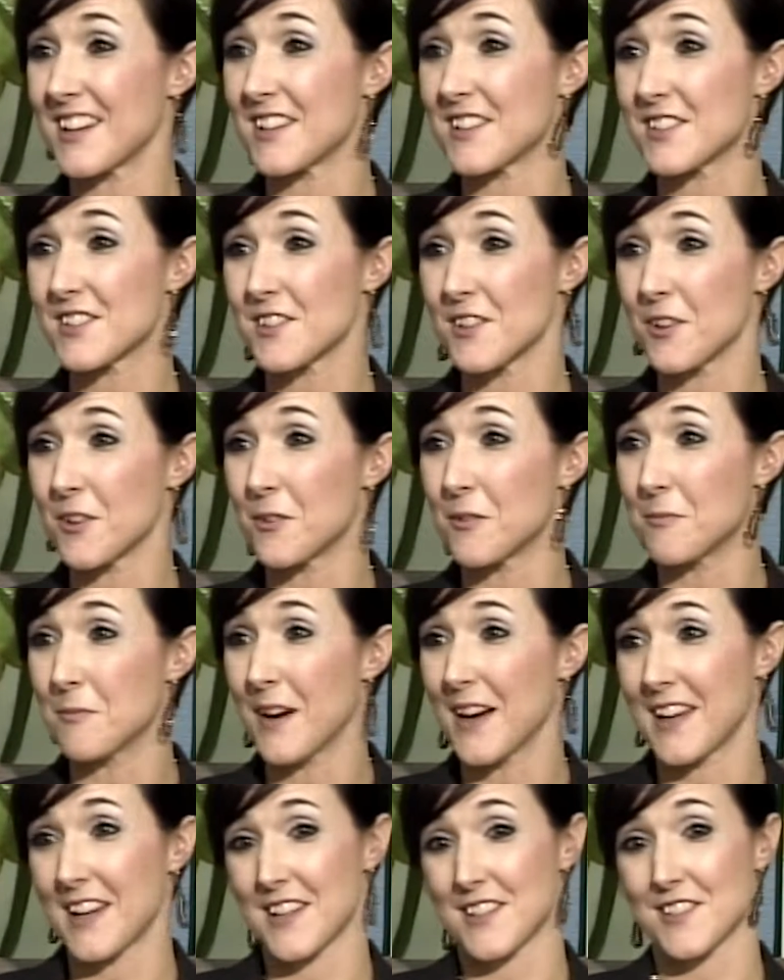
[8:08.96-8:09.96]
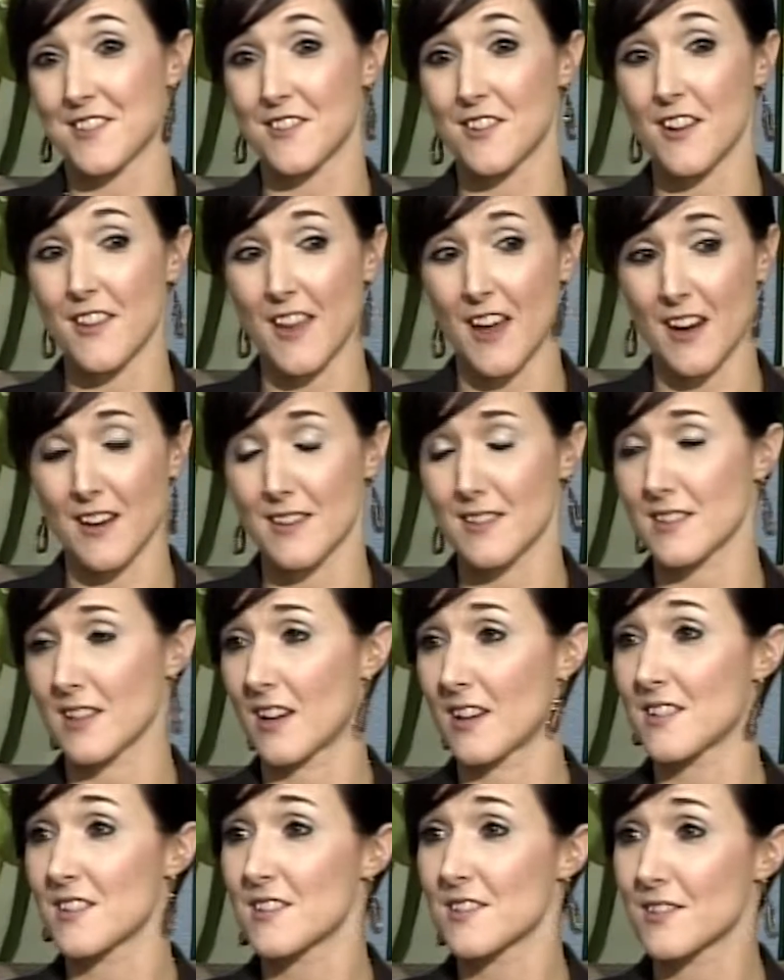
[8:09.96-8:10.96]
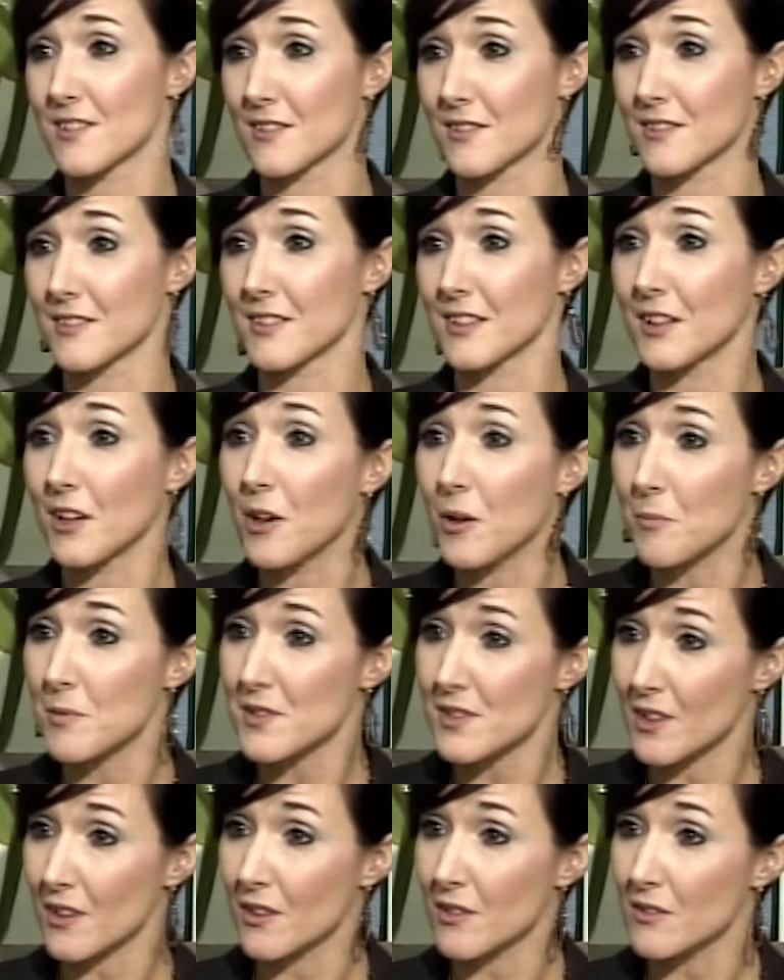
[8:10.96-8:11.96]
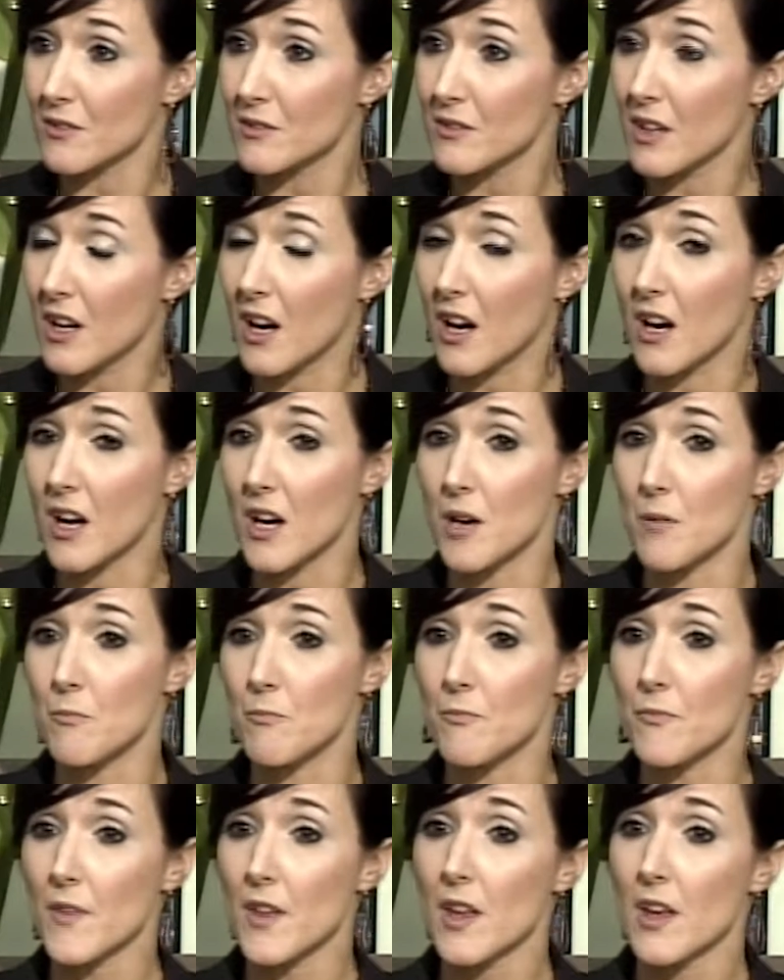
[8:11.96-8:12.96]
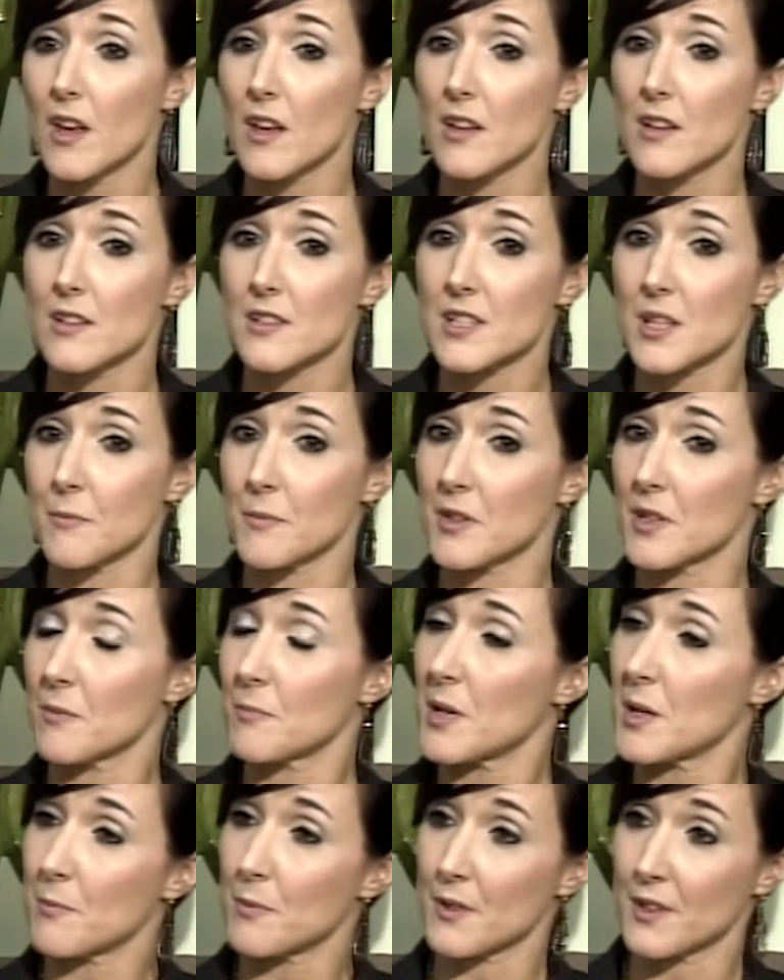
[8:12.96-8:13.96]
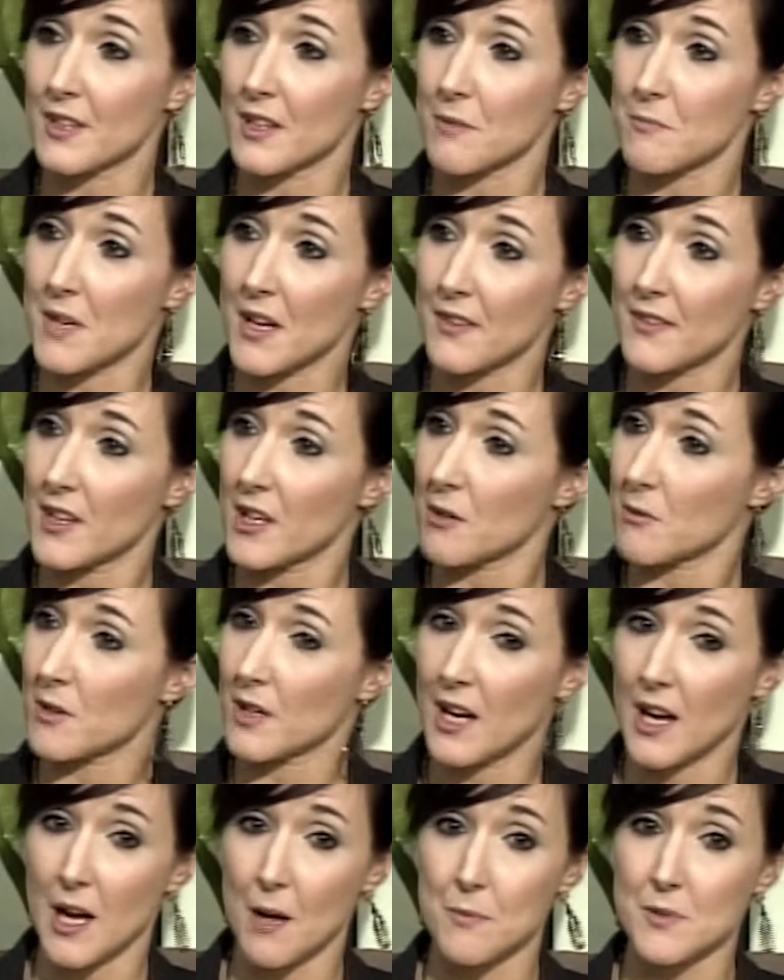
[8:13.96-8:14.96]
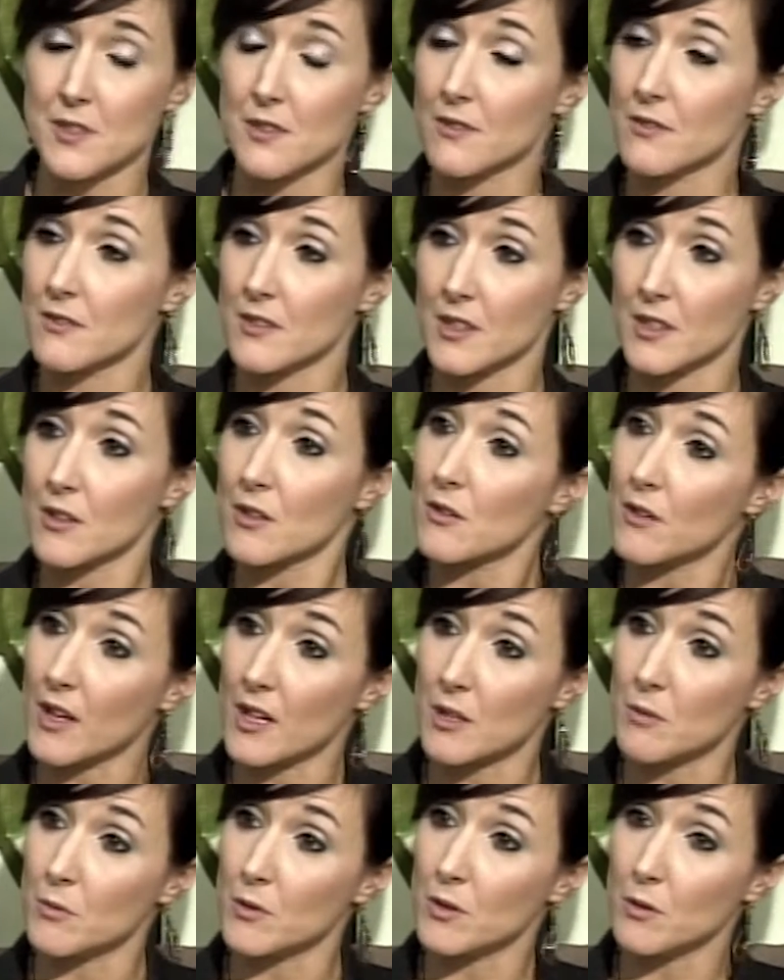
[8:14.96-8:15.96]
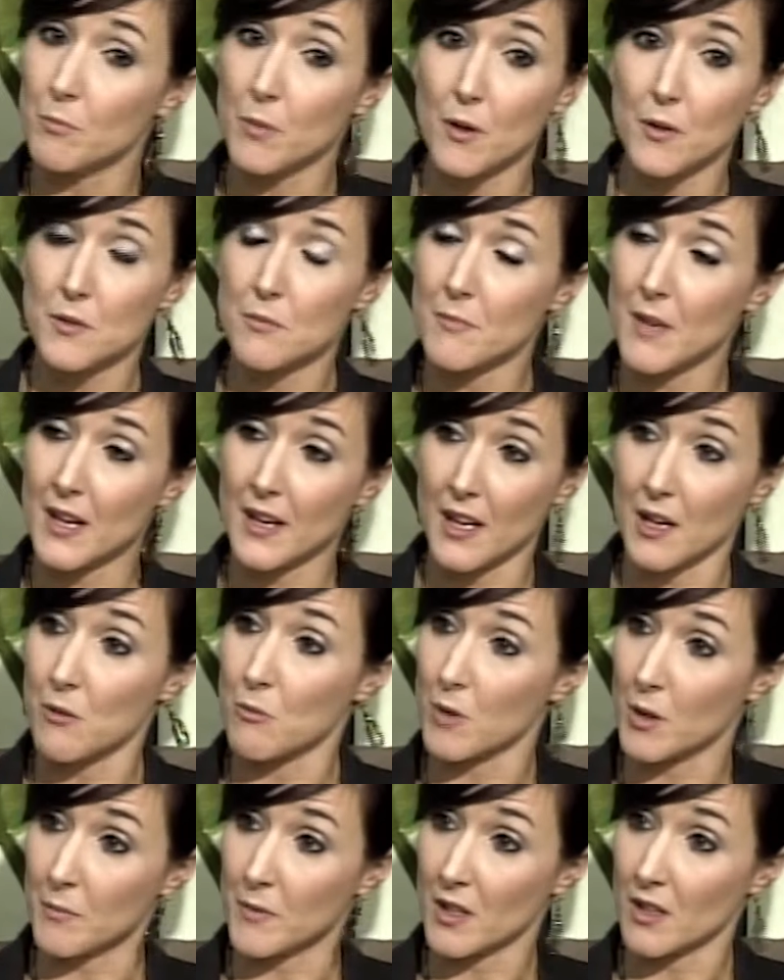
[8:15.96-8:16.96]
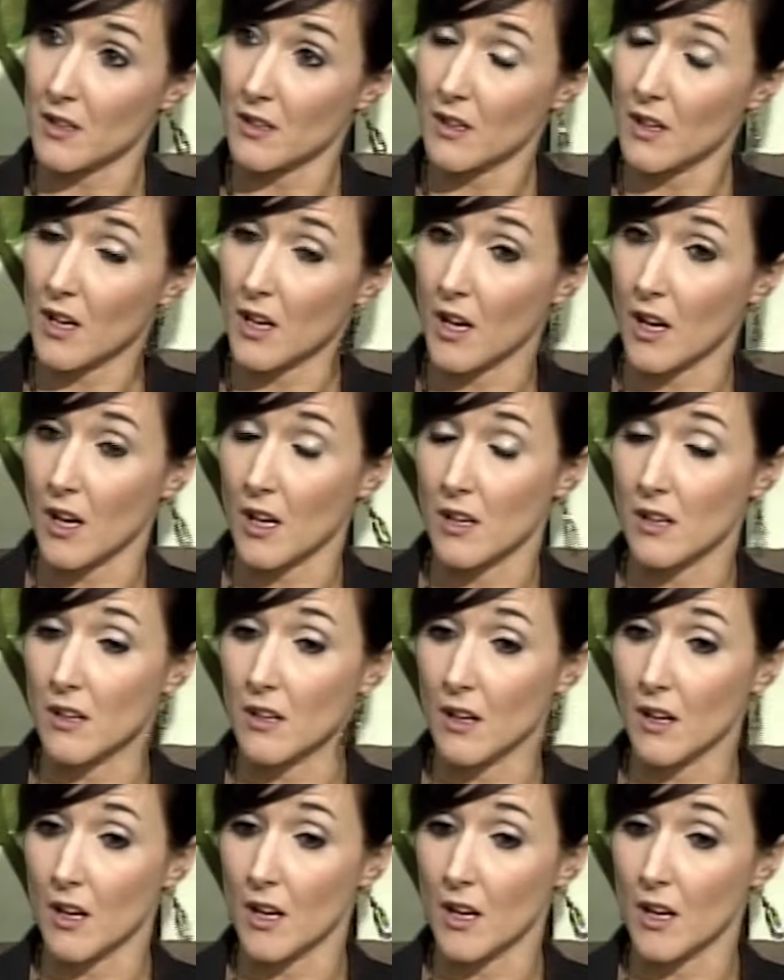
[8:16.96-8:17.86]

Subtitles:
and so my answer to that is I certainly hope so. Some of the people that I met there were absolutely incredible, both men and women. And,